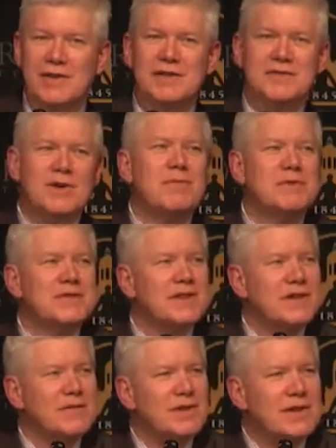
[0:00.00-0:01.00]
that's
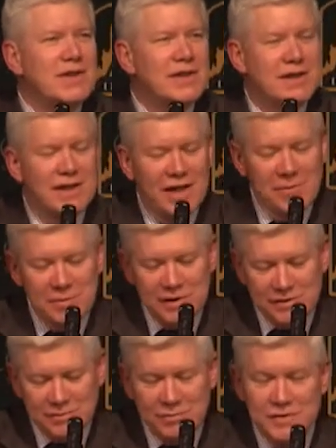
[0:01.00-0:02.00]
obviously a very uh,
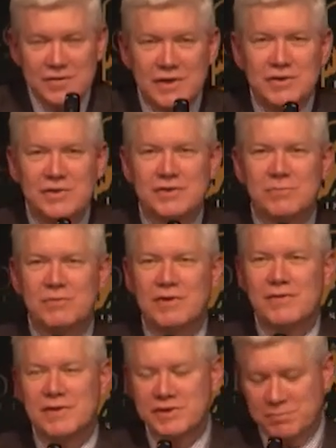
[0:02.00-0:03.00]
eminent and prestigious and
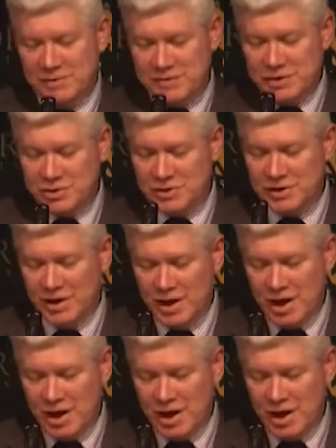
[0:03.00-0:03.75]
privileged position.